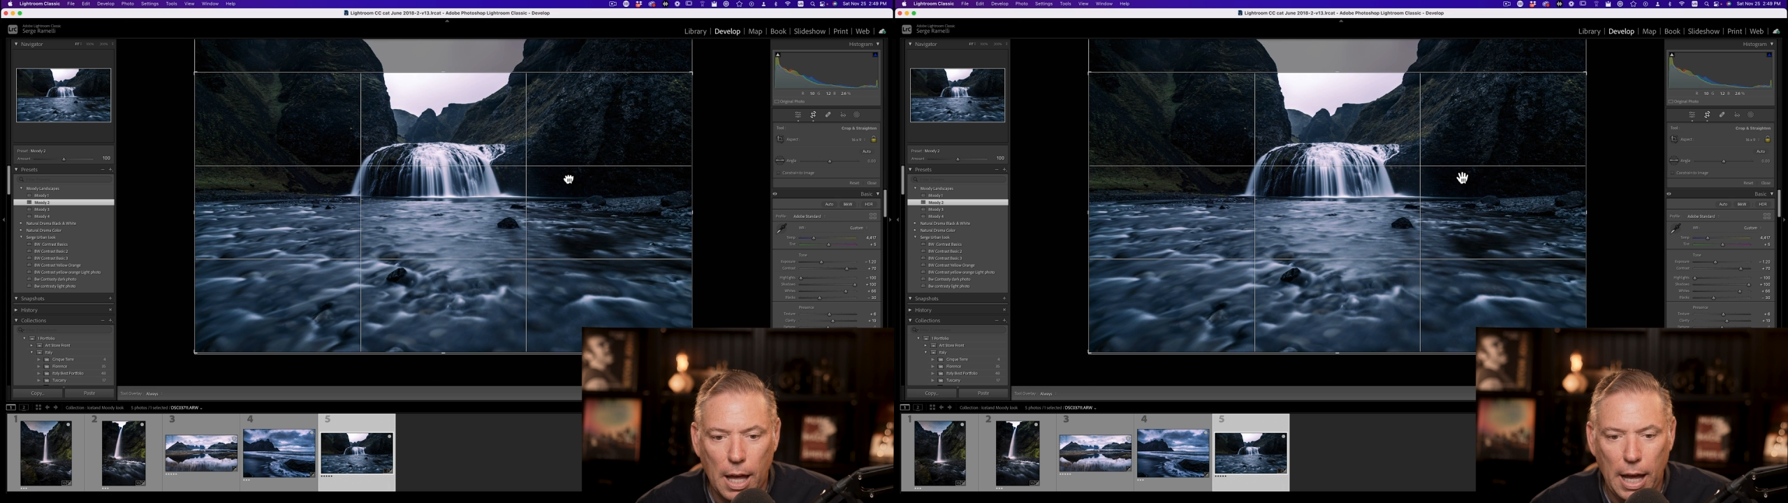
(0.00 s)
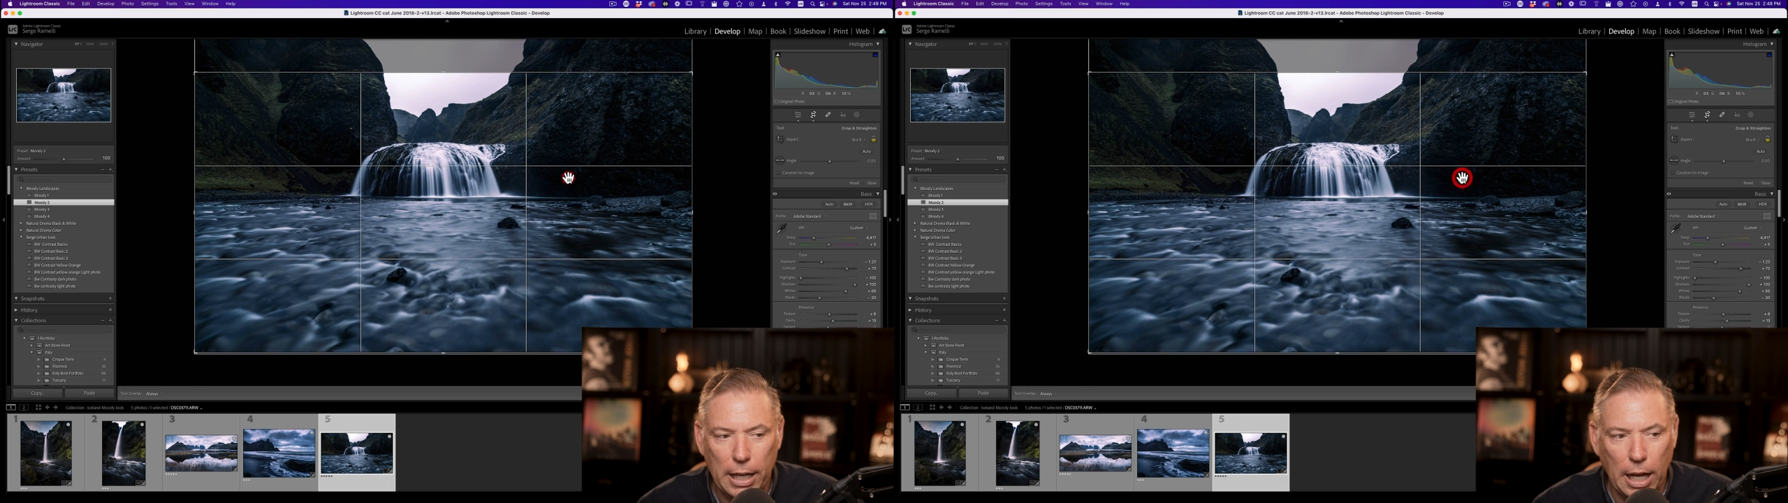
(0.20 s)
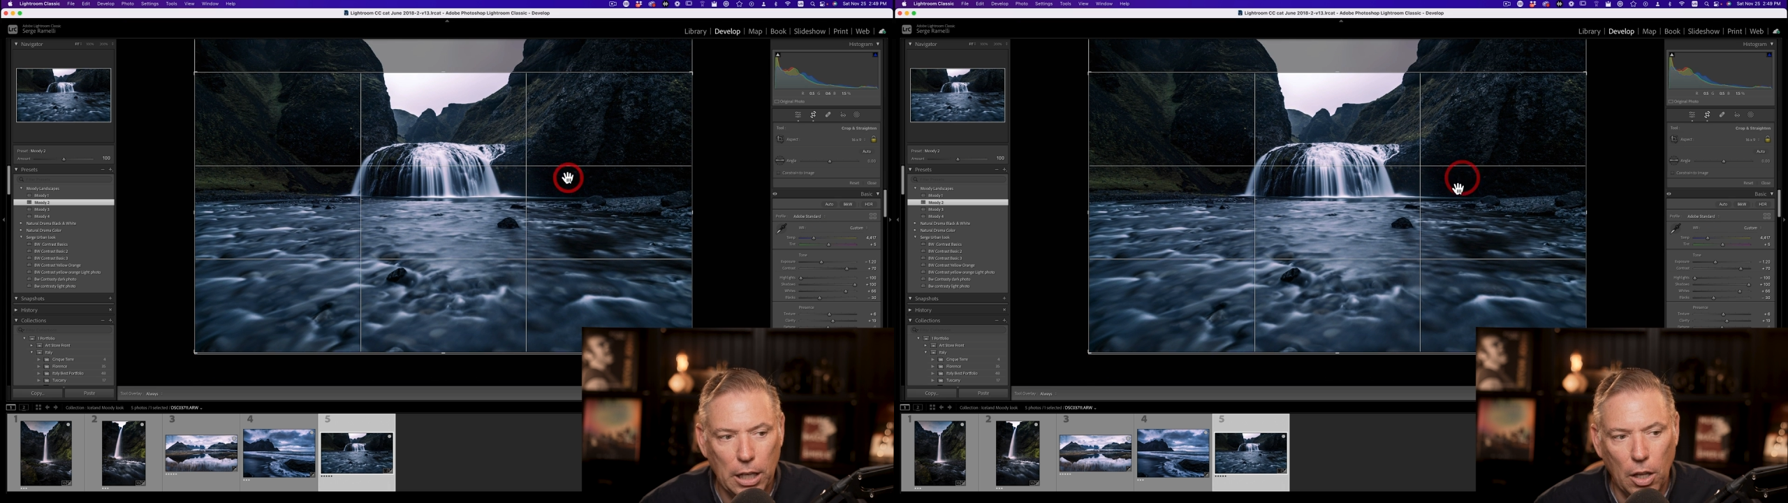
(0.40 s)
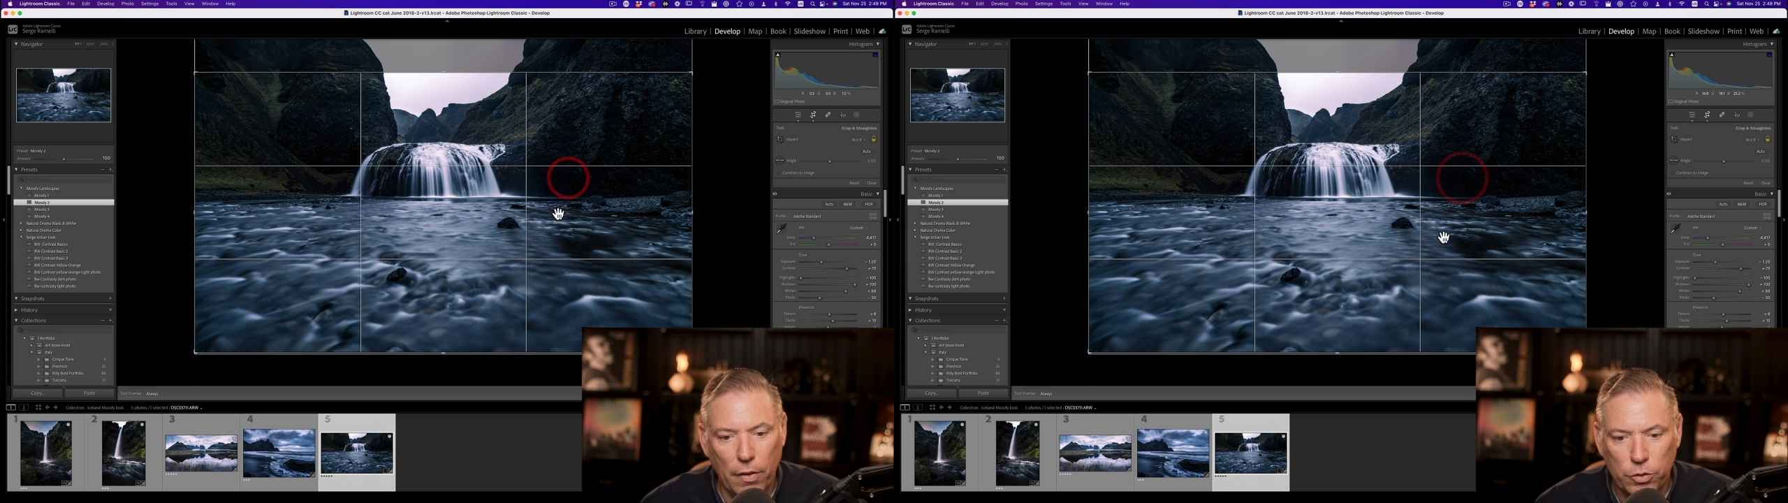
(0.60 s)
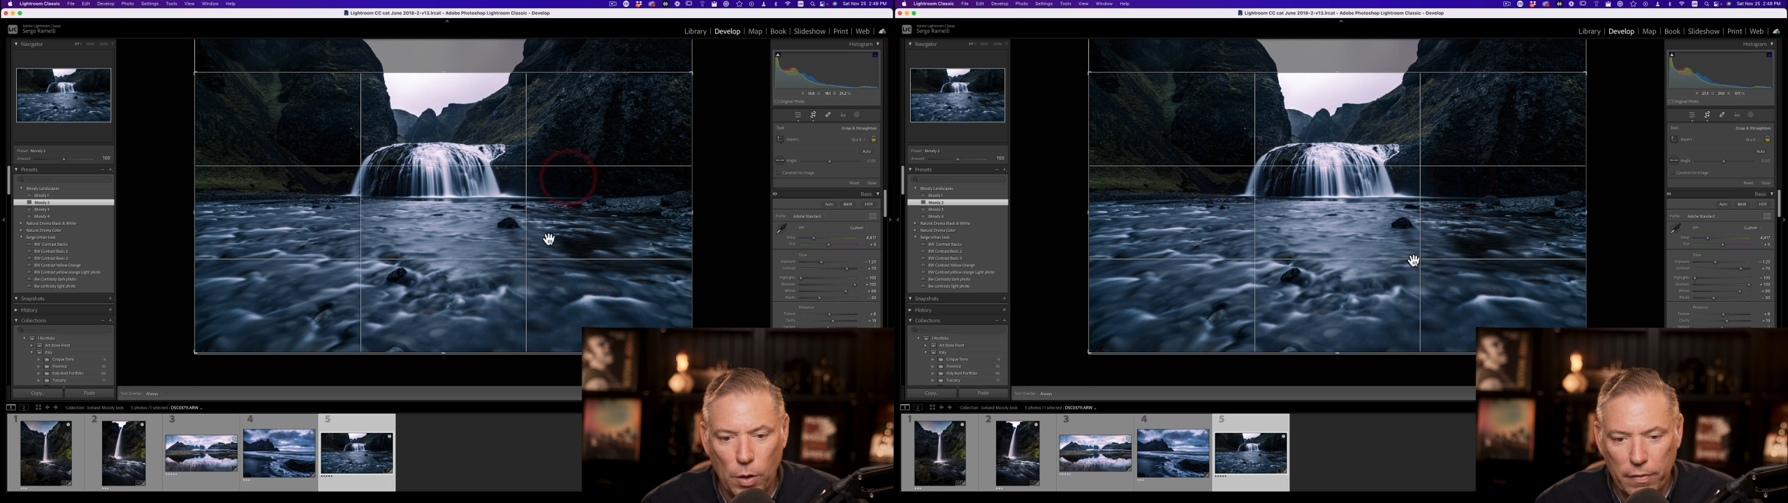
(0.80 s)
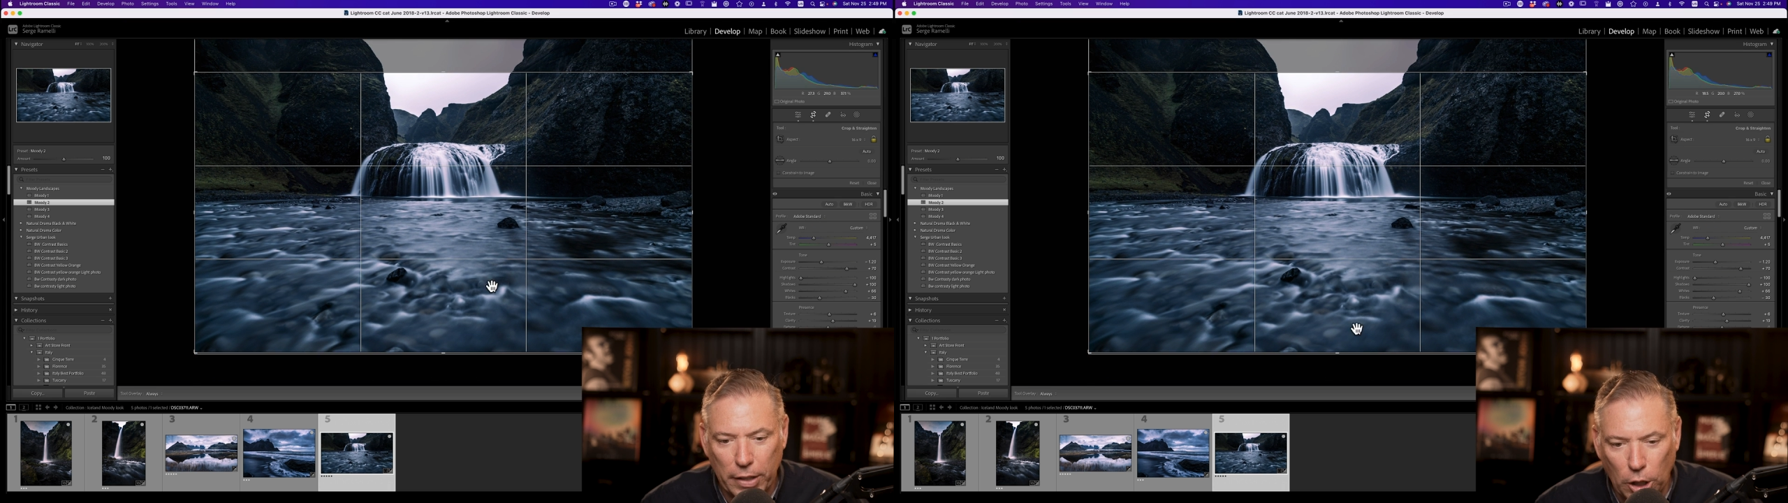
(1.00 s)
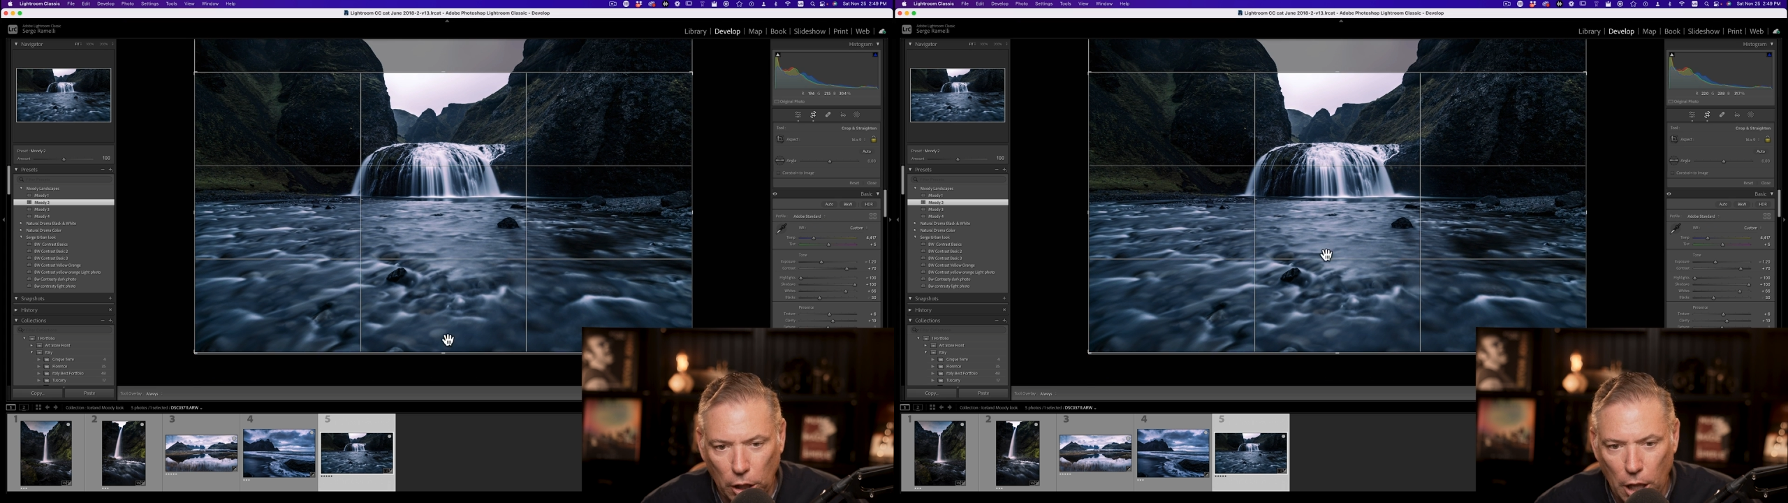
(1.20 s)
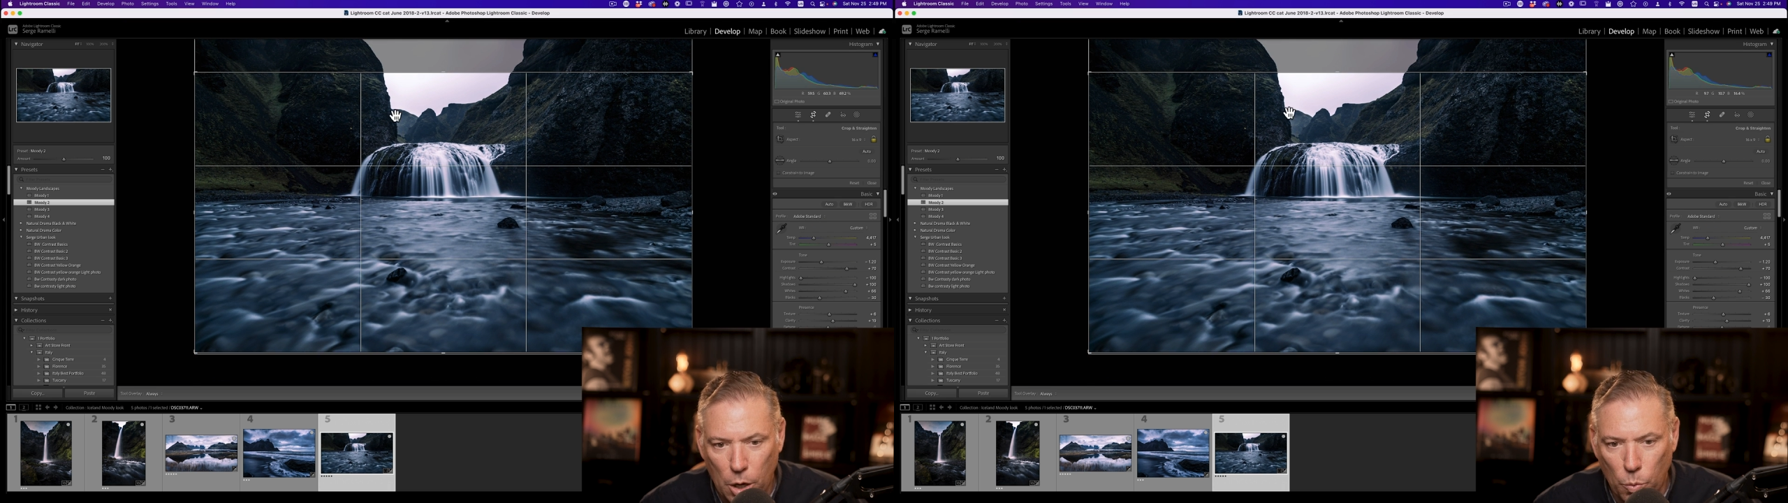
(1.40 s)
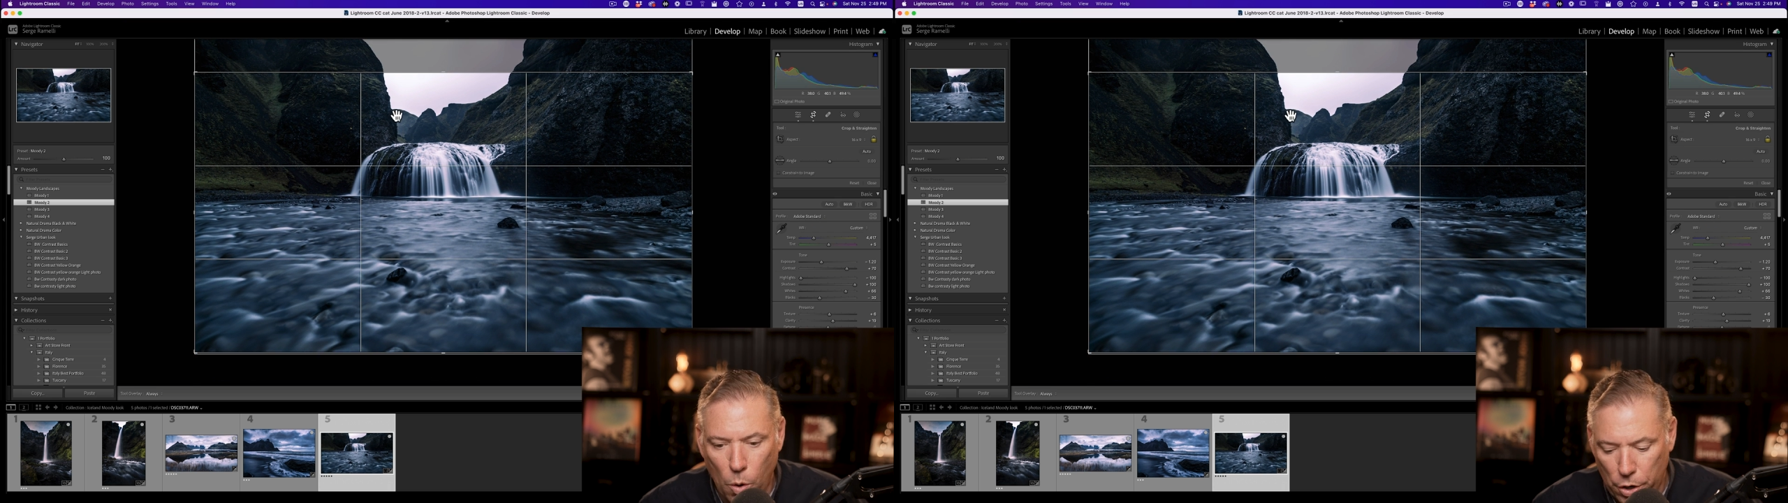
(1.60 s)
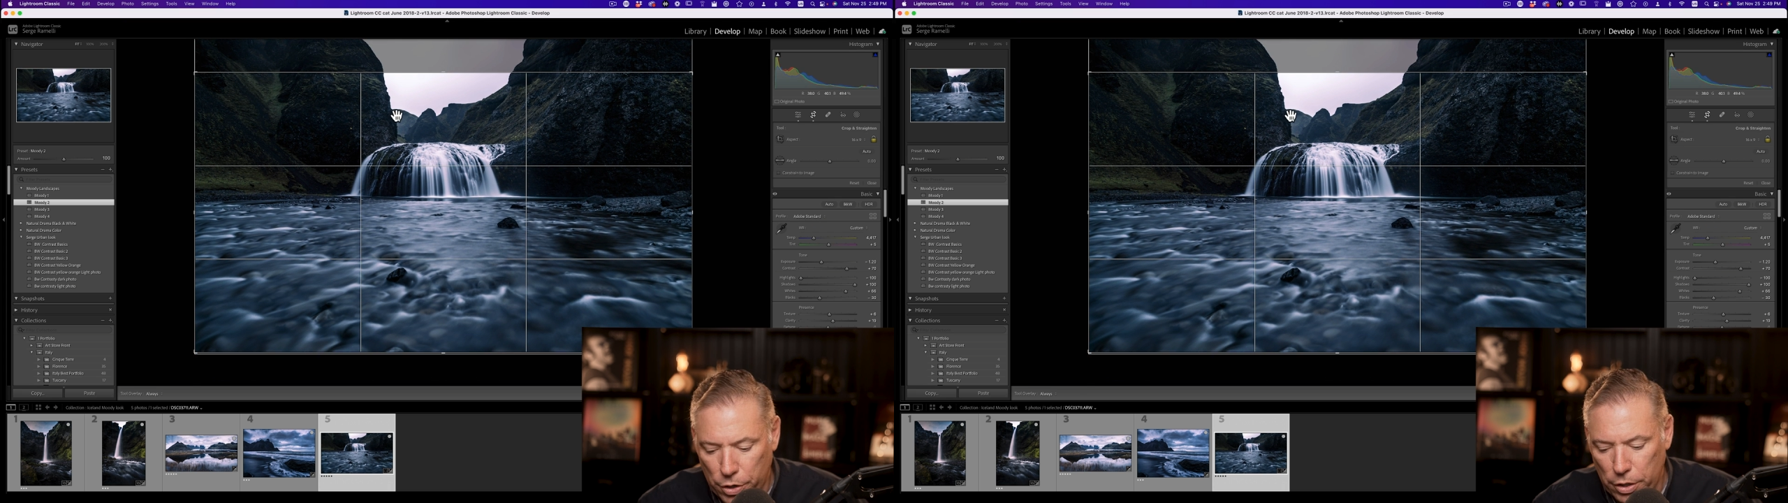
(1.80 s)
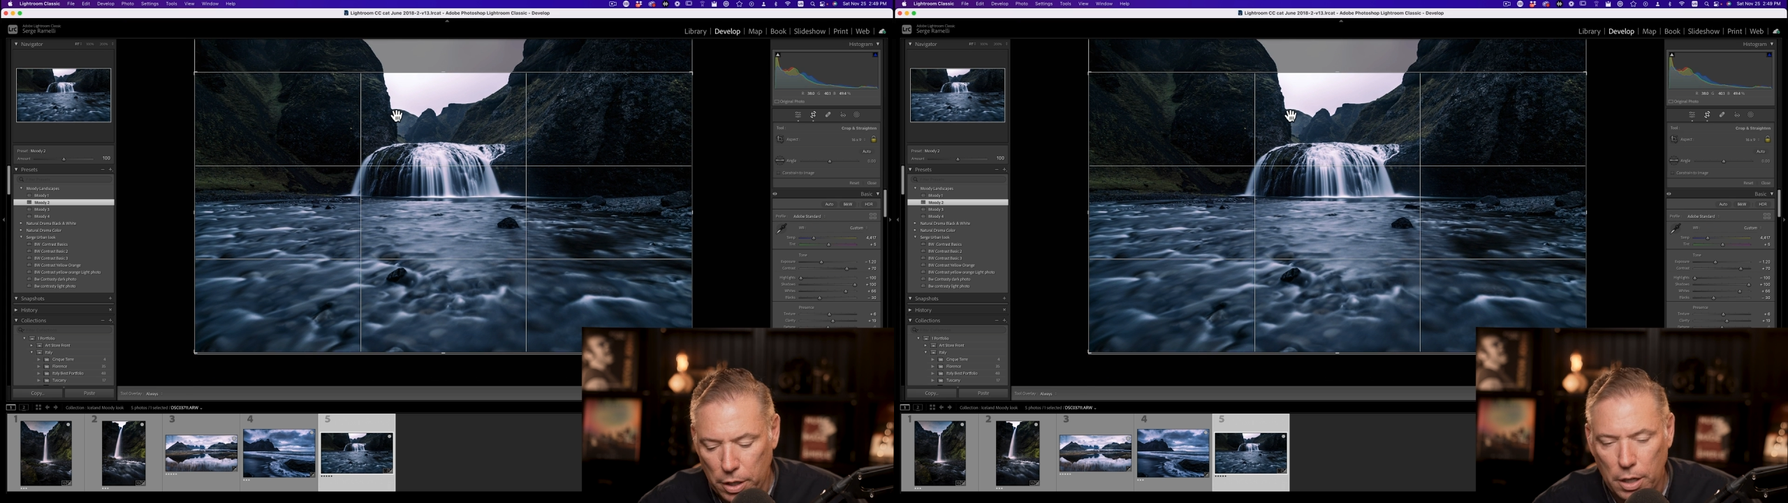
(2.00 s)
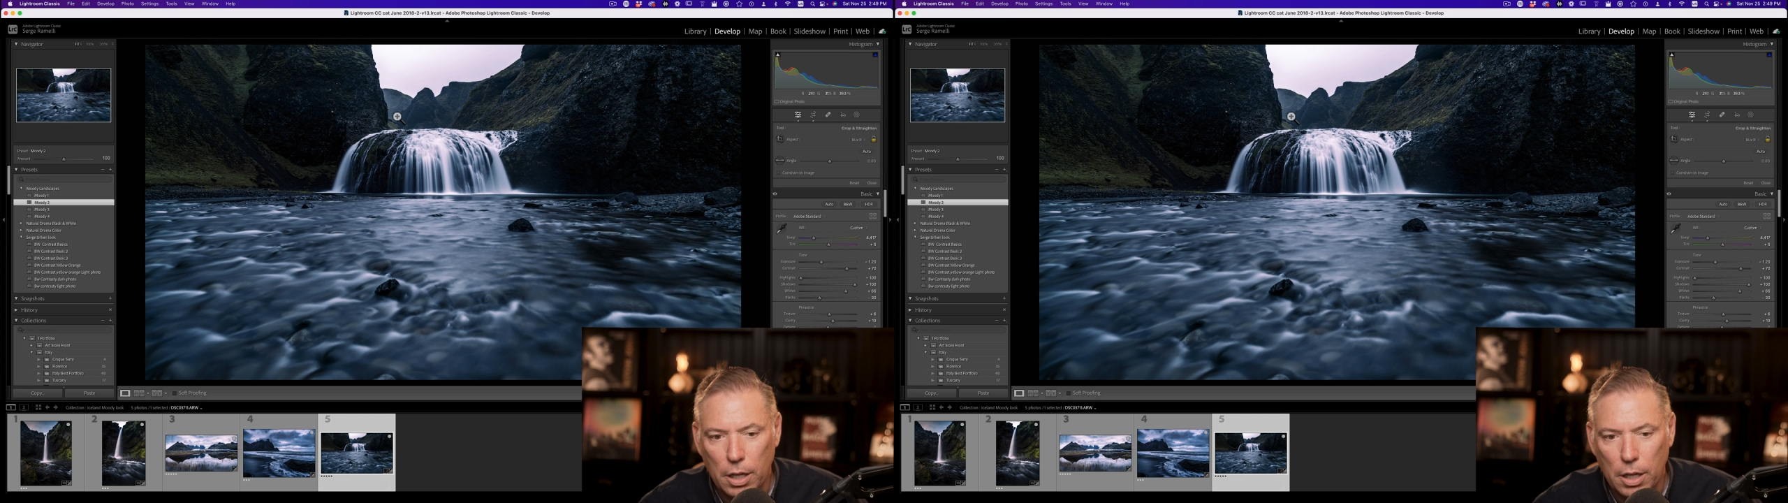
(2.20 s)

I love to have like a lot of water.